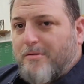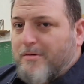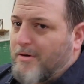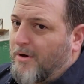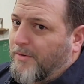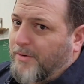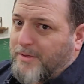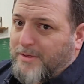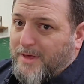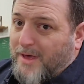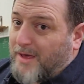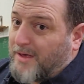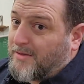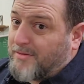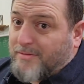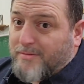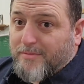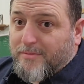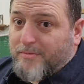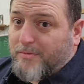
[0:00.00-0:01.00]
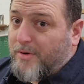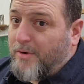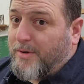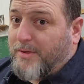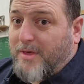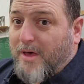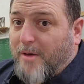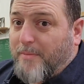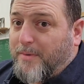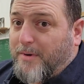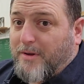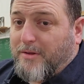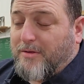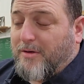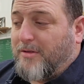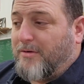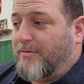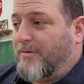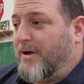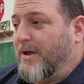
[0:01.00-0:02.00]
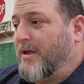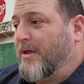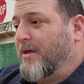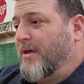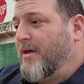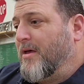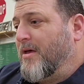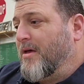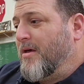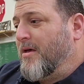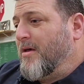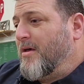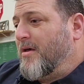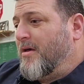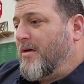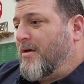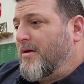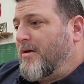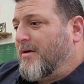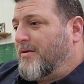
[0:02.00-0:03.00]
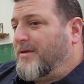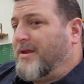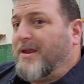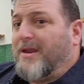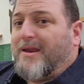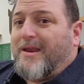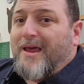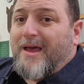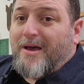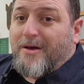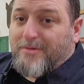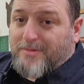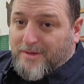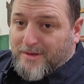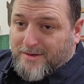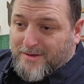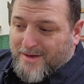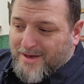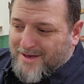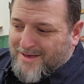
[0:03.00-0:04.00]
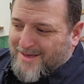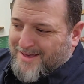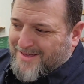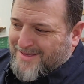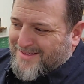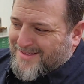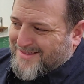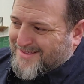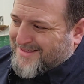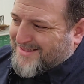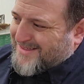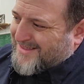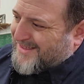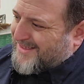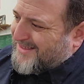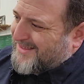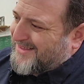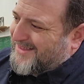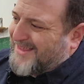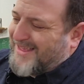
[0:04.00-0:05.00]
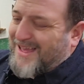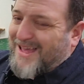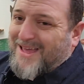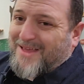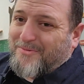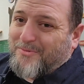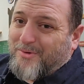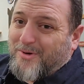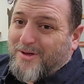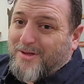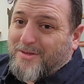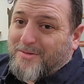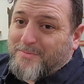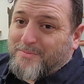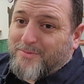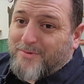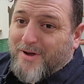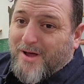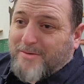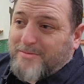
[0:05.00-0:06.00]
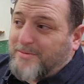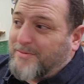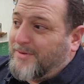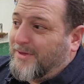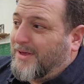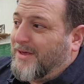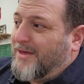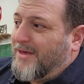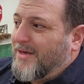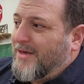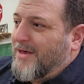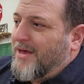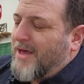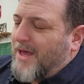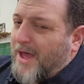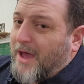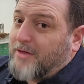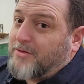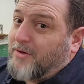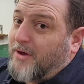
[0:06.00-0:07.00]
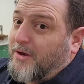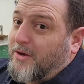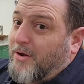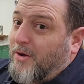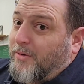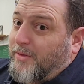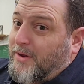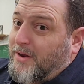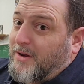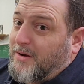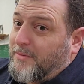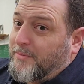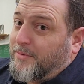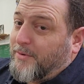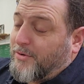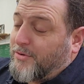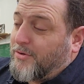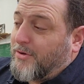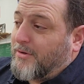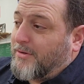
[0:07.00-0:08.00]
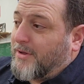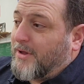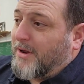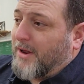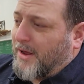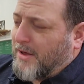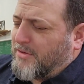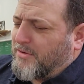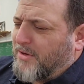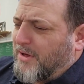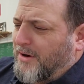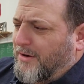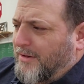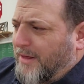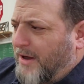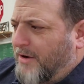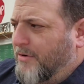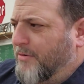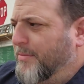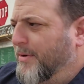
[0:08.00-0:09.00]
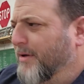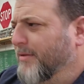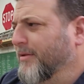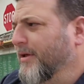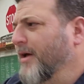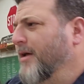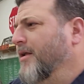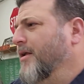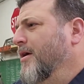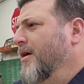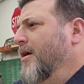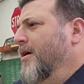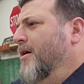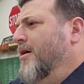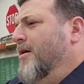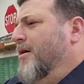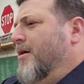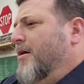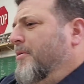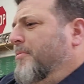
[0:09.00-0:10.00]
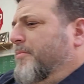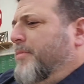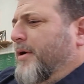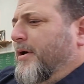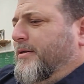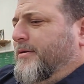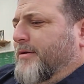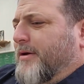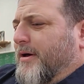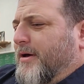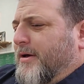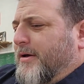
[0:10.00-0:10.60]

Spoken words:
Always, guys, we're always helping each other, right? Did it in housing. That was probably, actually, I know they didn't appreciate that. I actually got a letter about that. But,